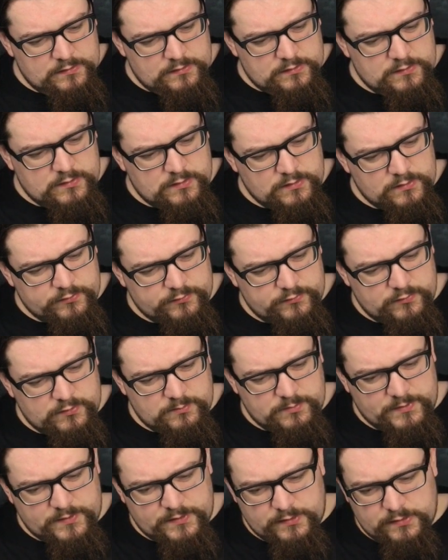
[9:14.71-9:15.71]
You know, that's
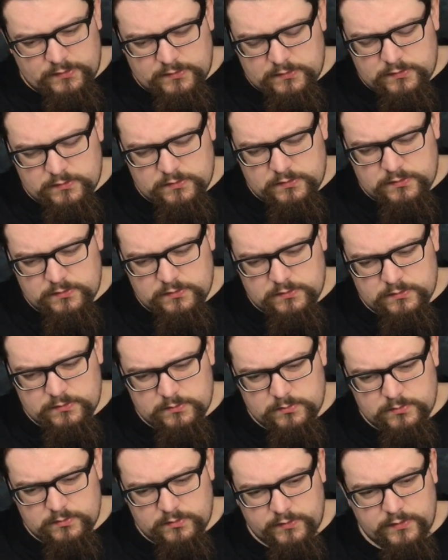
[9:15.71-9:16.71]
not bad.
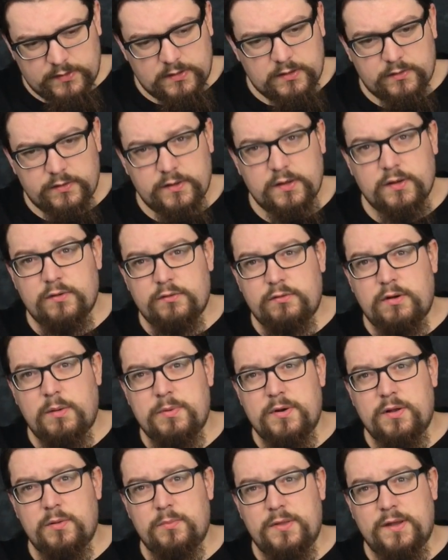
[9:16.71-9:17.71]
I think I'll
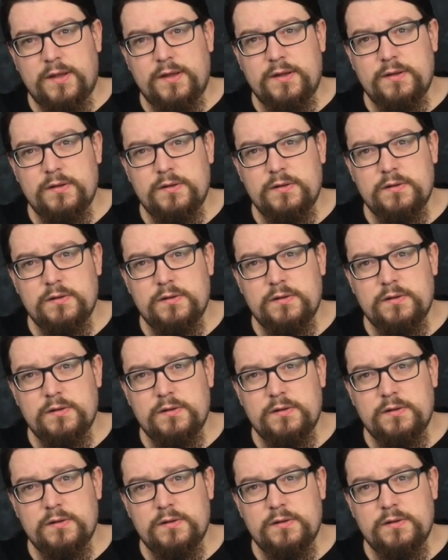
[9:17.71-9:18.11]
wrap it up there.